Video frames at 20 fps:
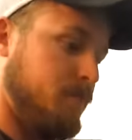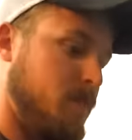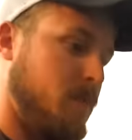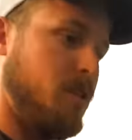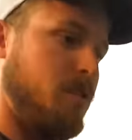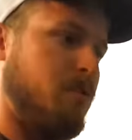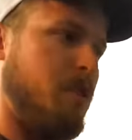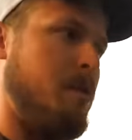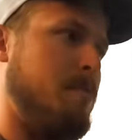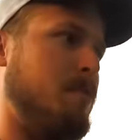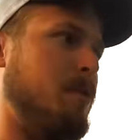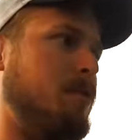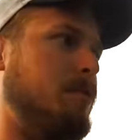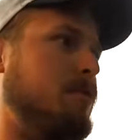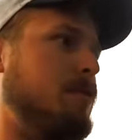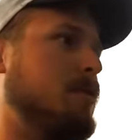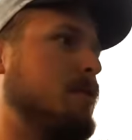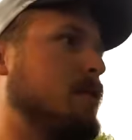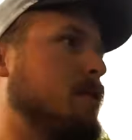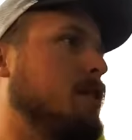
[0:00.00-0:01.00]
it's a great boat.
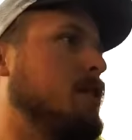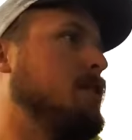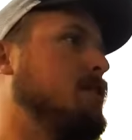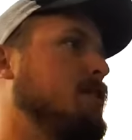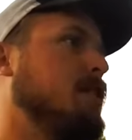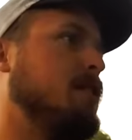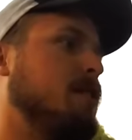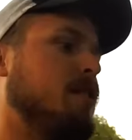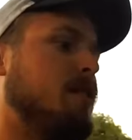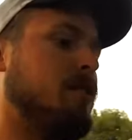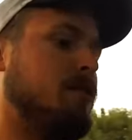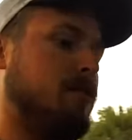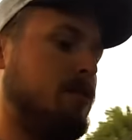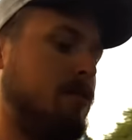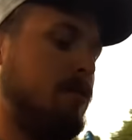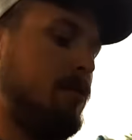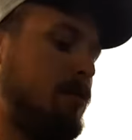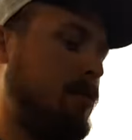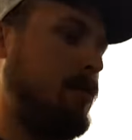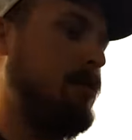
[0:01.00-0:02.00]
Got tons of
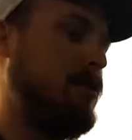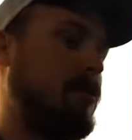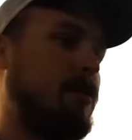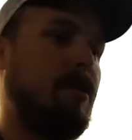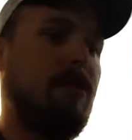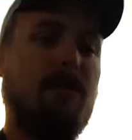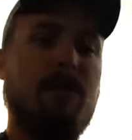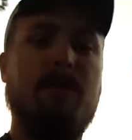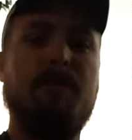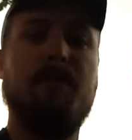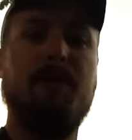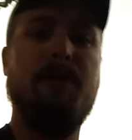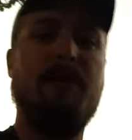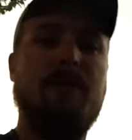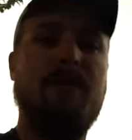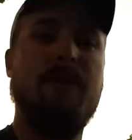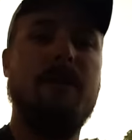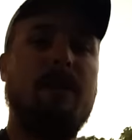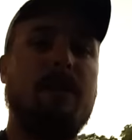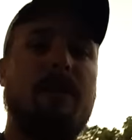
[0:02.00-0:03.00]
storage. Let's go up here
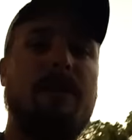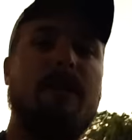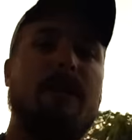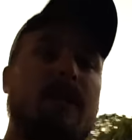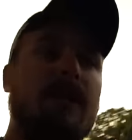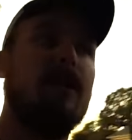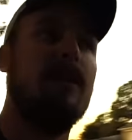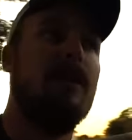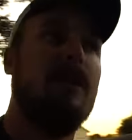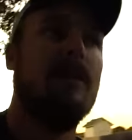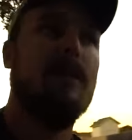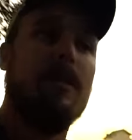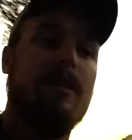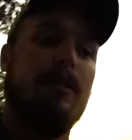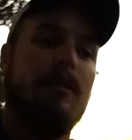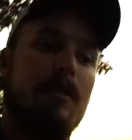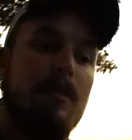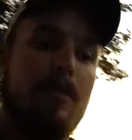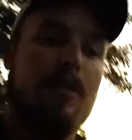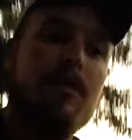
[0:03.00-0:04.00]
and uh, get
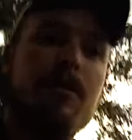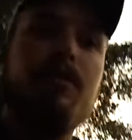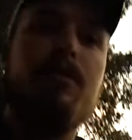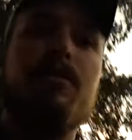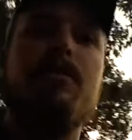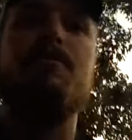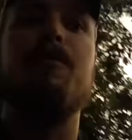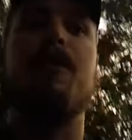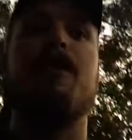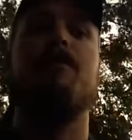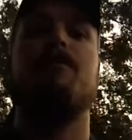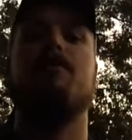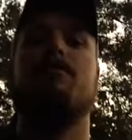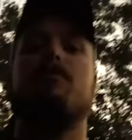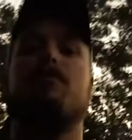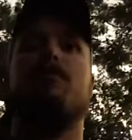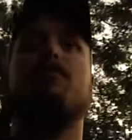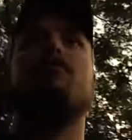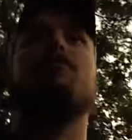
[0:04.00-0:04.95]
into the storage boxes real